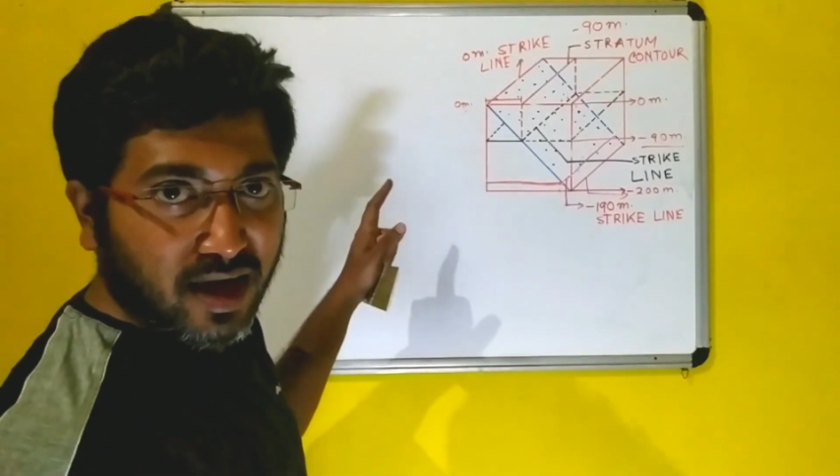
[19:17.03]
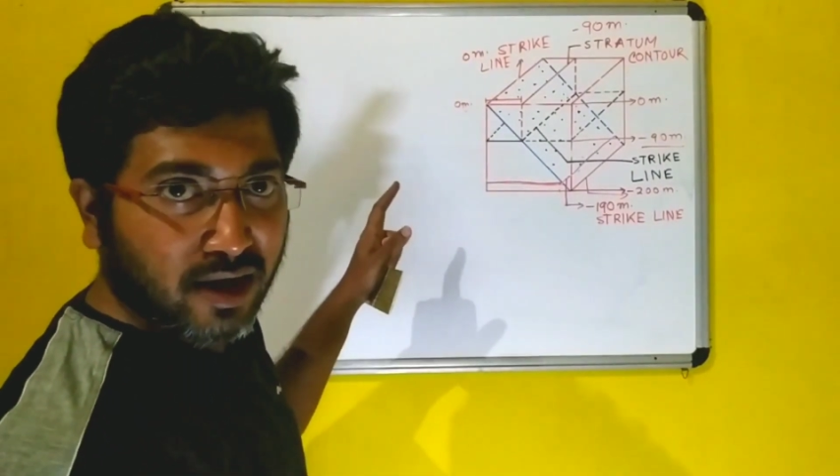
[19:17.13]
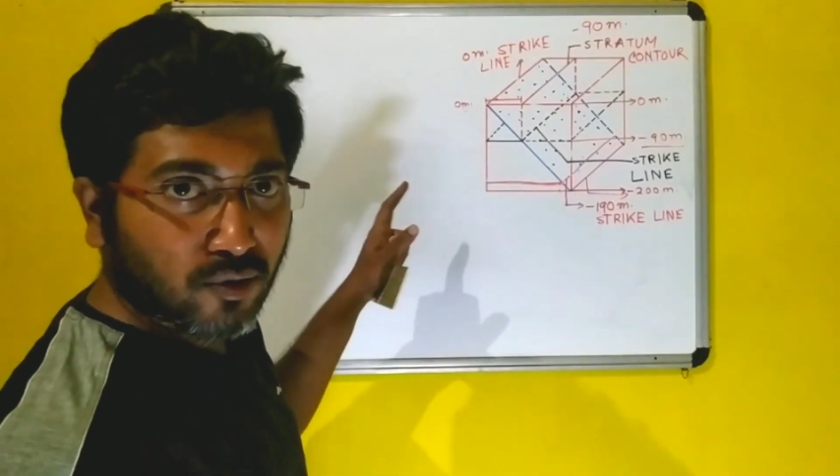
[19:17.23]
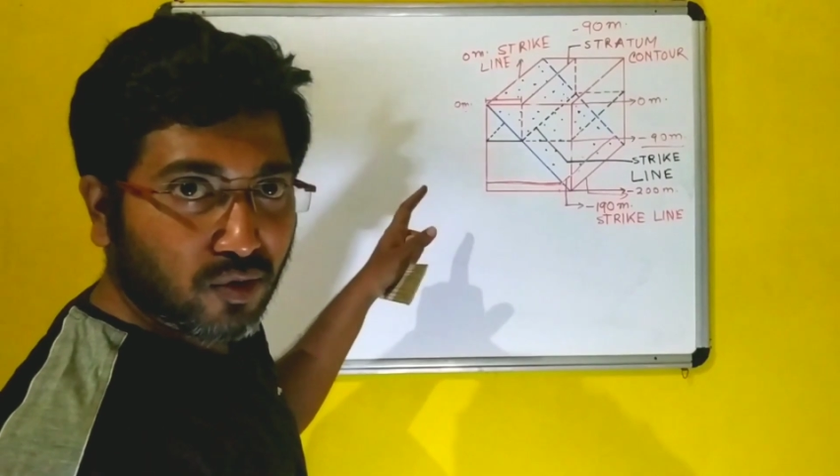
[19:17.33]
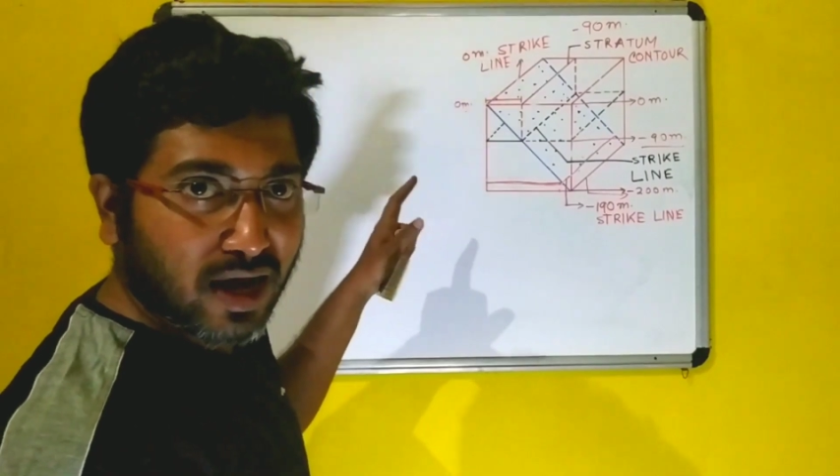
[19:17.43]

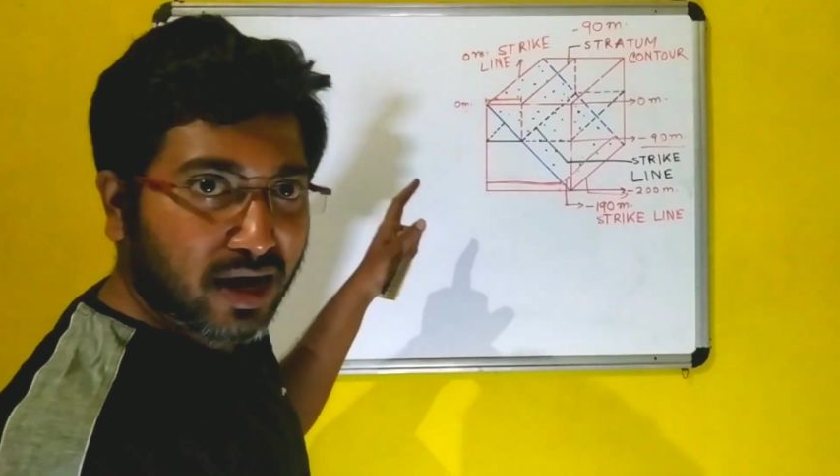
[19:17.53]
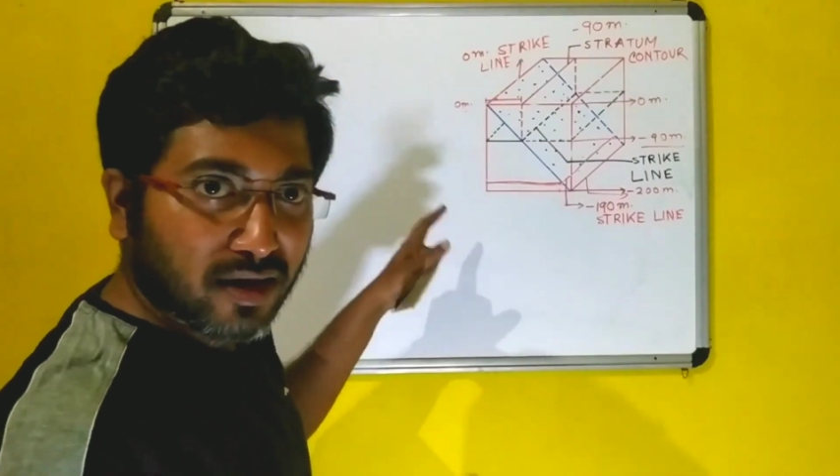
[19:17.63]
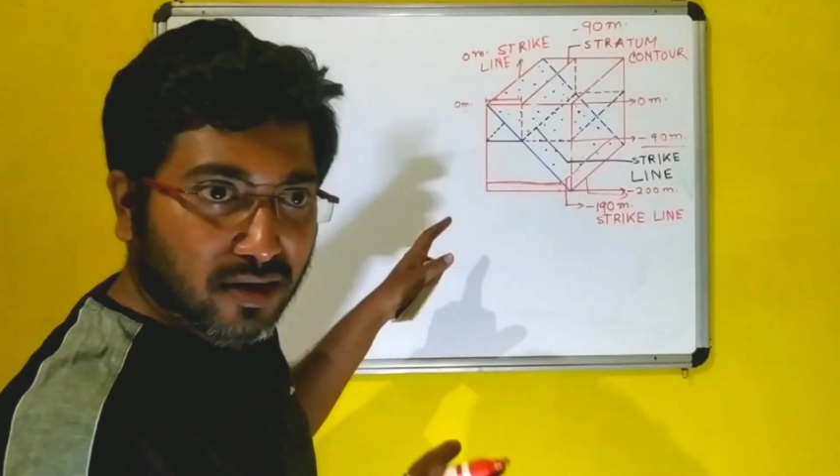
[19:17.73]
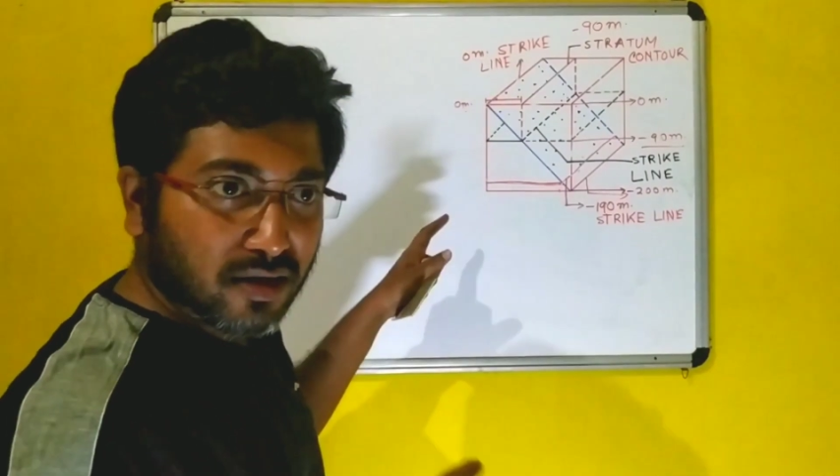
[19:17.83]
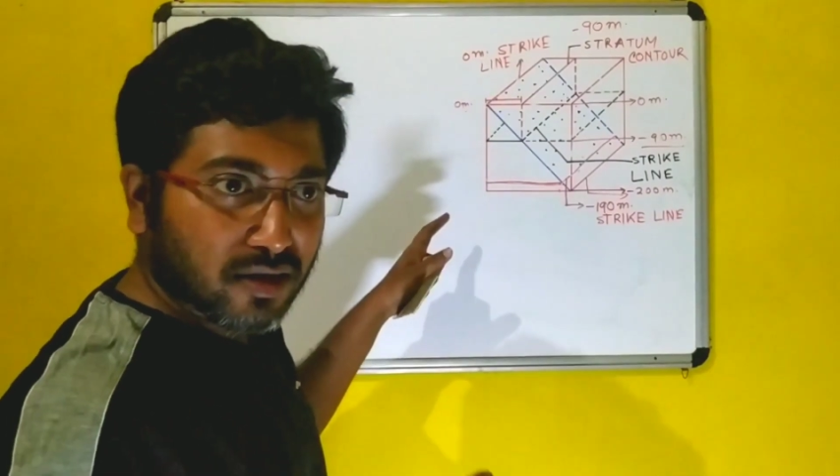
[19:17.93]

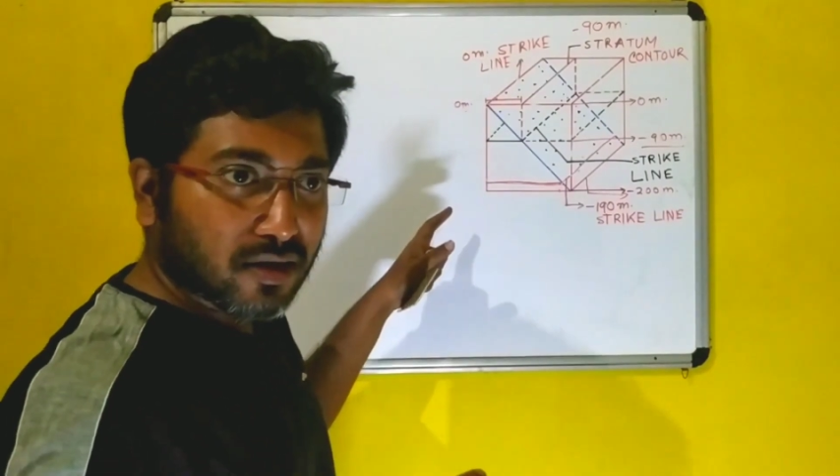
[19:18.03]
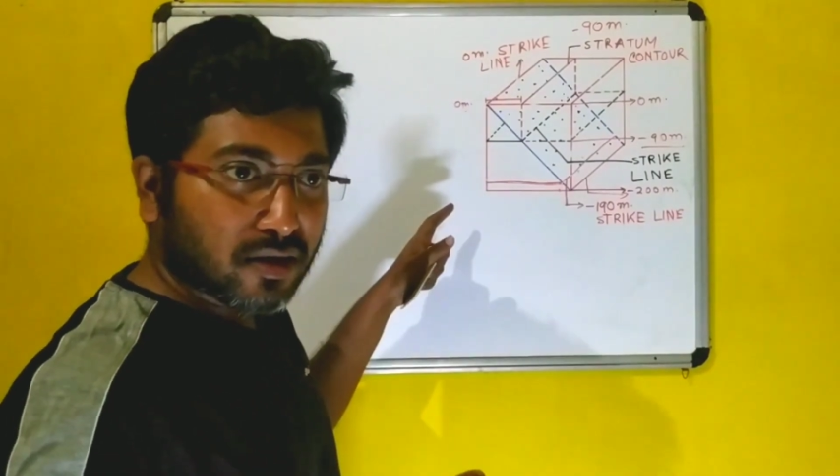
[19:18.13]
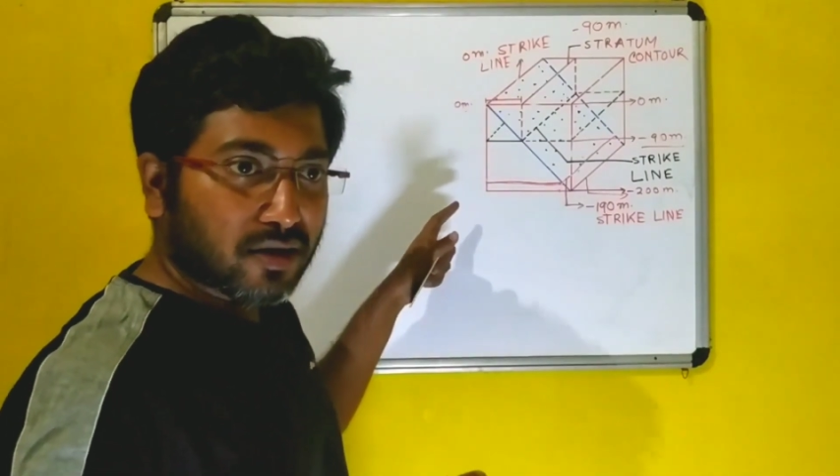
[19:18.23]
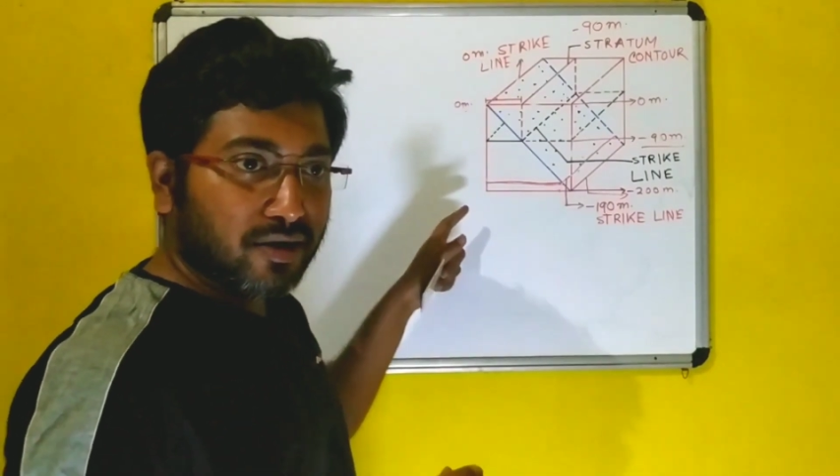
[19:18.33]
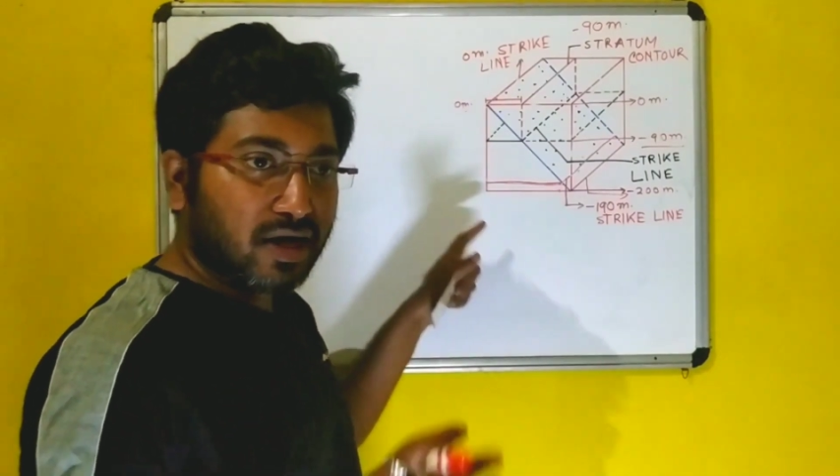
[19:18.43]
Angular
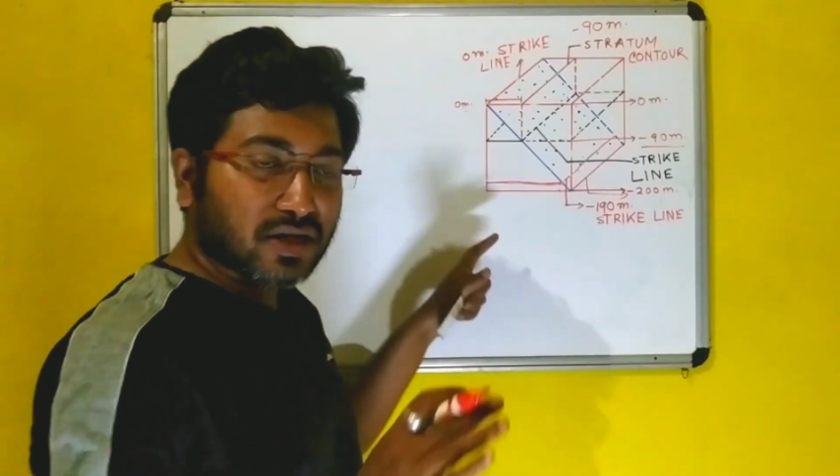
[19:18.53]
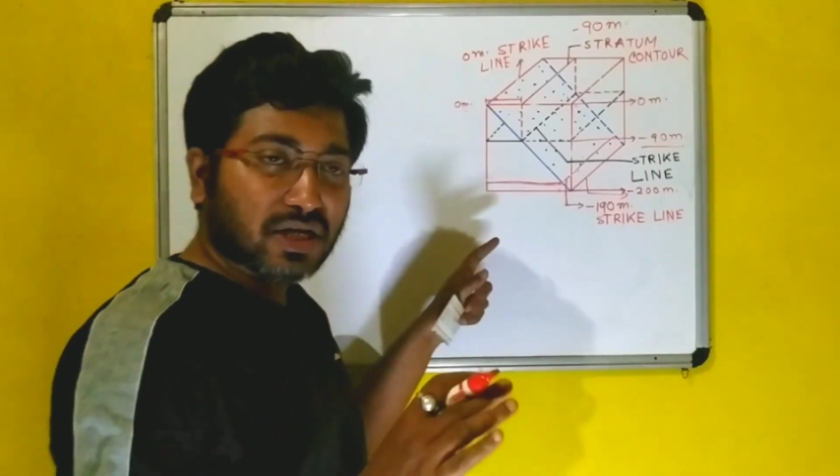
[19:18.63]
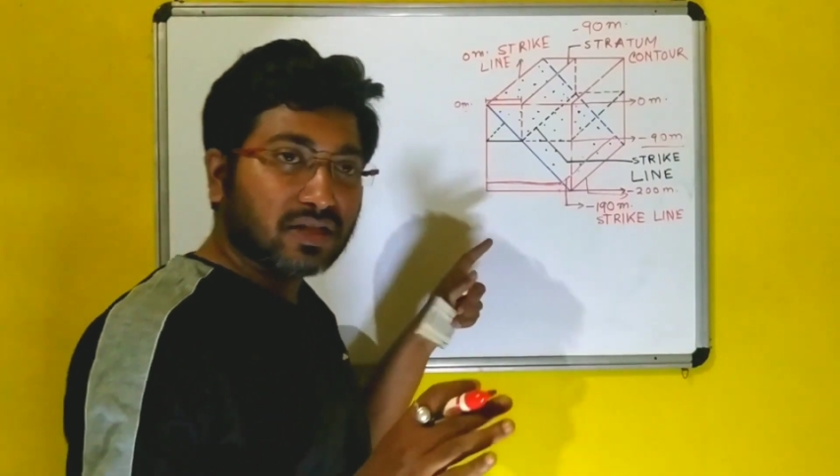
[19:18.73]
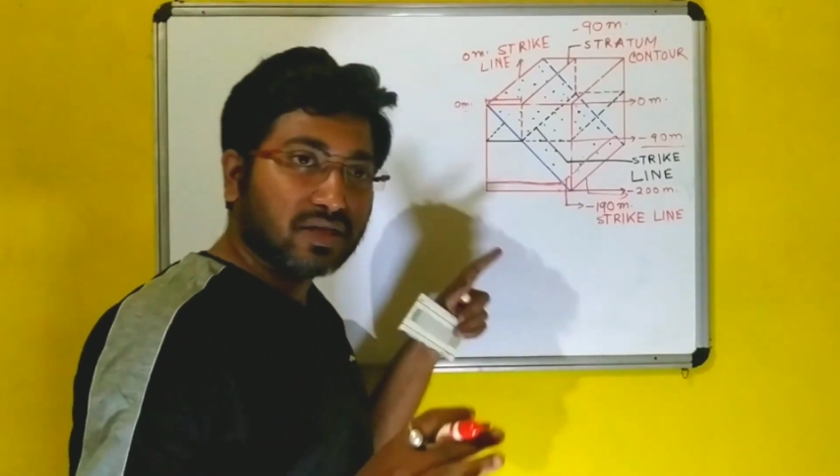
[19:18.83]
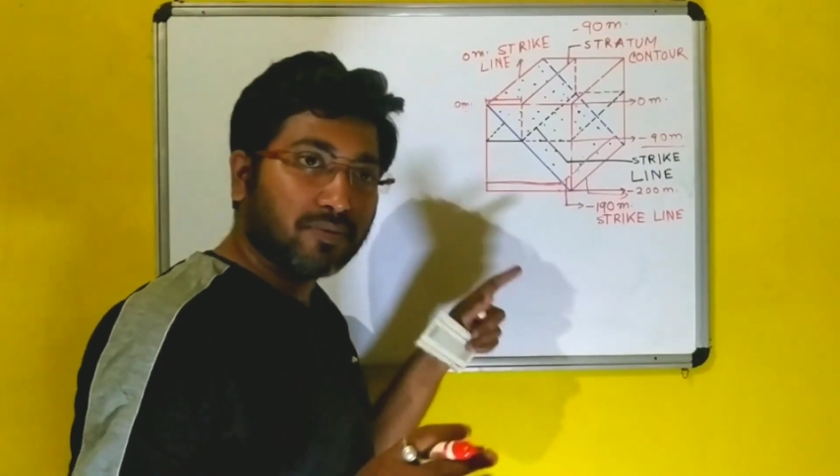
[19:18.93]

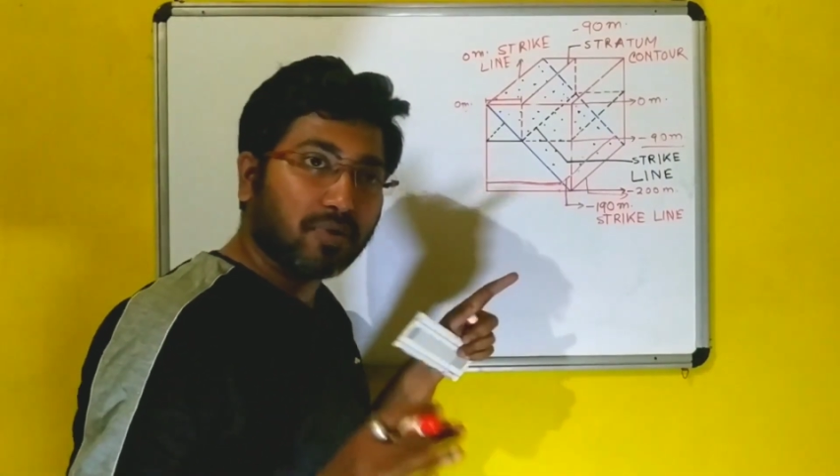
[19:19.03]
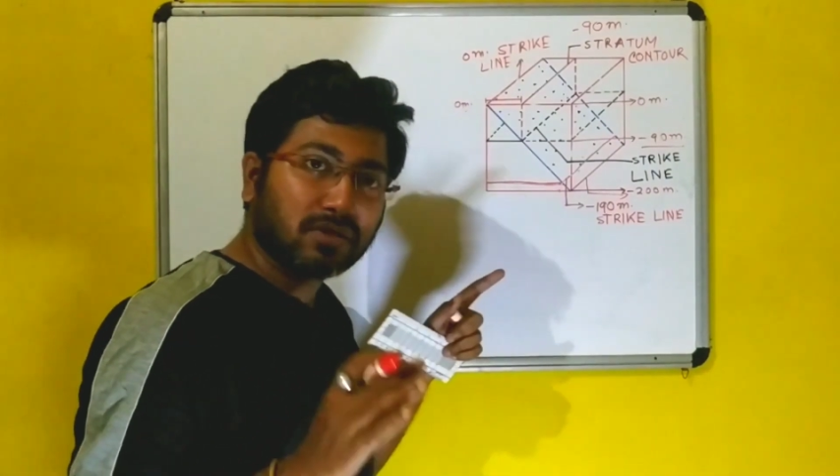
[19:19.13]
relationship